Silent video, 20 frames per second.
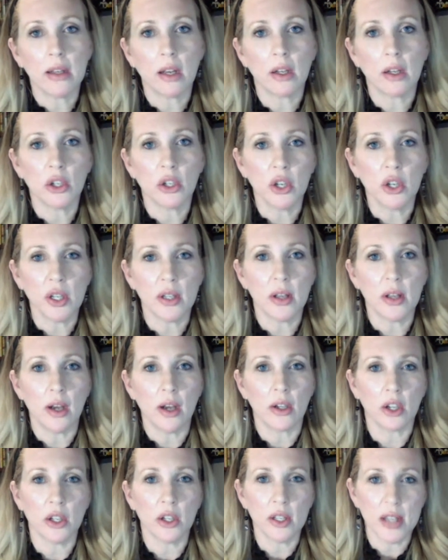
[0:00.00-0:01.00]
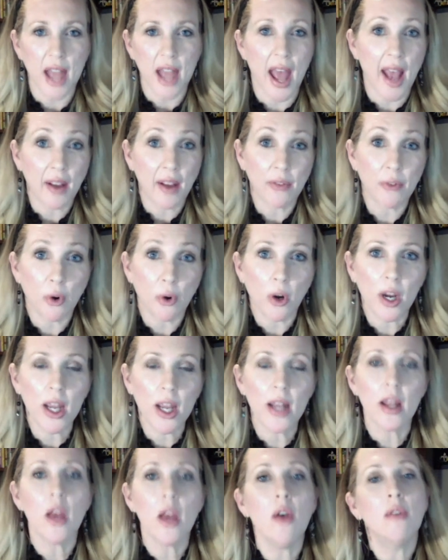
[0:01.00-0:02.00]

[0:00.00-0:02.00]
good knack for it,